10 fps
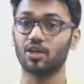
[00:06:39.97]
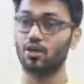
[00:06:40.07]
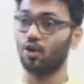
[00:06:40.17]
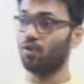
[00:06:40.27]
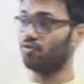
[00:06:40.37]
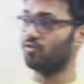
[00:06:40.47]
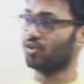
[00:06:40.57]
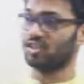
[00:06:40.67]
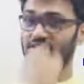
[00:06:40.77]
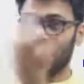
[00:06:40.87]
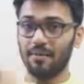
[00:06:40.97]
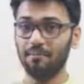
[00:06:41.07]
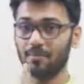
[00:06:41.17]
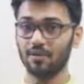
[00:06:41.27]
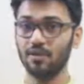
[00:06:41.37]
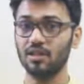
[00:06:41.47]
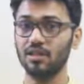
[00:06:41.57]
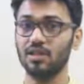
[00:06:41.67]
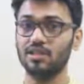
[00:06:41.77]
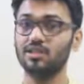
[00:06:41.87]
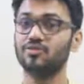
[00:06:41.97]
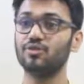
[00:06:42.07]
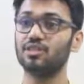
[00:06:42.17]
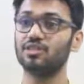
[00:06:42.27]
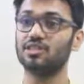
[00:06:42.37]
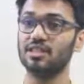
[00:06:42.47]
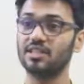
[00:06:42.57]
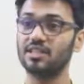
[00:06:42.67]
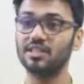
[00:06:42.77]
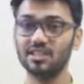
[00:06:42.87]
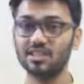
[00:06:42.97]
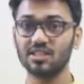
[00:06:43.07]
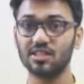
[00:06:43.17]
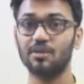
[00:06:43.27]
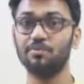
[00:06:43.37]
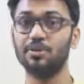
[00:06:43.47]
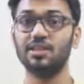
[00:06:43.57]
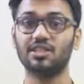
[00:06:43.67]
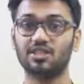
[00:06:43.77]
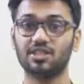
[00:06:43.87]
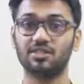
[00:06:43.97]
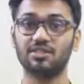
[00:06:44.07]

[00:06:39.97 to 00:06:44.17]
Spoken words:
For example, if we see this picture, see,